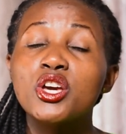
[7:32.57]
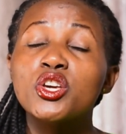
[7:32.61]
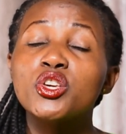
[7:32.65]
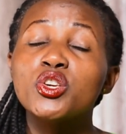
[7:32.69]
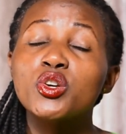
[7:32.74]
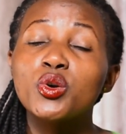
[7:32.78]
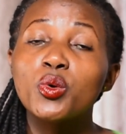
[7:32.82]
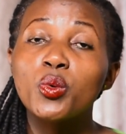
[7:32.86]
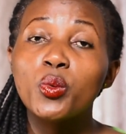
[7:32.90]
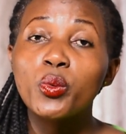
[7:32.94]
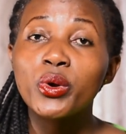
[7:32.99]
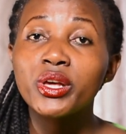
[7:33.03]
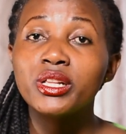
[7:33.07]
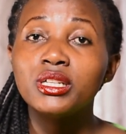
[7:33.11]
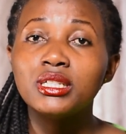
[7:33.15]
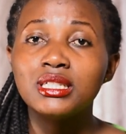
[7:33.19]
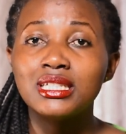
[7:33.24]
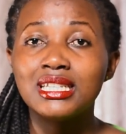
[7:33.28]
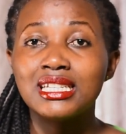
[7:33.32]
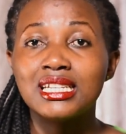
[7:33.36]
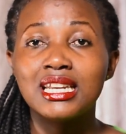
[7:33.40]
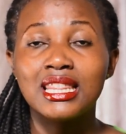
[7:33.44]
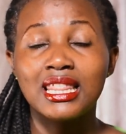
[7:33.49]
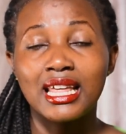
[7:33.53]
You will
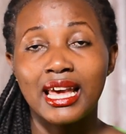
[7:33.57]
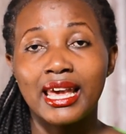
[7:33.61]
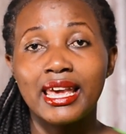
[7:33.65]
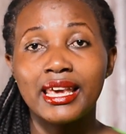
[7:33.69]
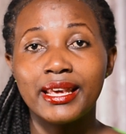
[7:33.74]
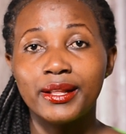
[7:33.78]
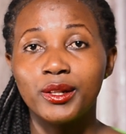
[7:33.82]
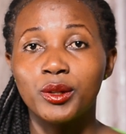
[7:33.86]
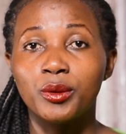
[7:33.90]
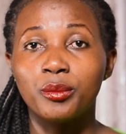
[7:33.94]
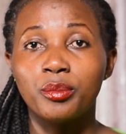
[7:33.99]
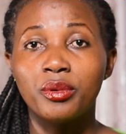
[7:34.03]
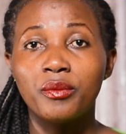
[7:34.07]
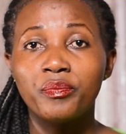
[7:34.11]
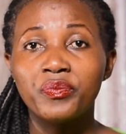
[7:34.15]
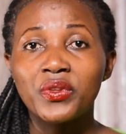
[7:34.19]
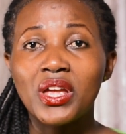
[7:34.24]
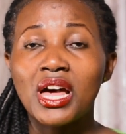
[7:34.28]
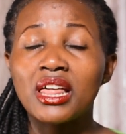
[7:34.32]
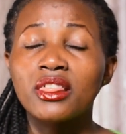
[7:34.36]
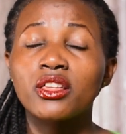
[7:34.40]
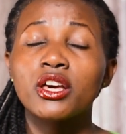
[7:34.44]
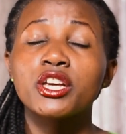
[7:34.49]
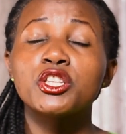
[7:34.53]
need the help.
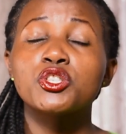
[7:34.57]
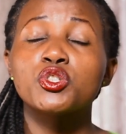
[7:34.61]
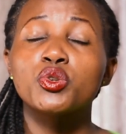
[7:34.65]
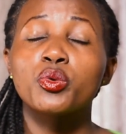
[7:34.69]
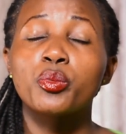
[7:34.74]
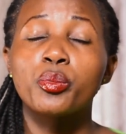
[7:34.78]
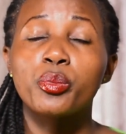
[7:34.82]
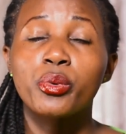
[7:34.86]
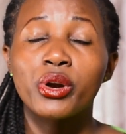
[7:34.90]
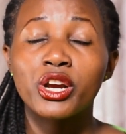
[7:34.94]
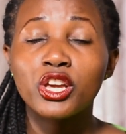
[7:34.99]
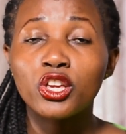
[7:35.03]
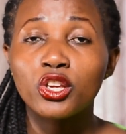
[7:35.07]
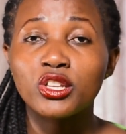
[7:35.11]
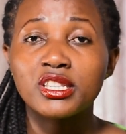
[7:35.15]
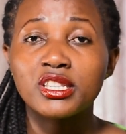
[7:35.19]
Otherwise, you break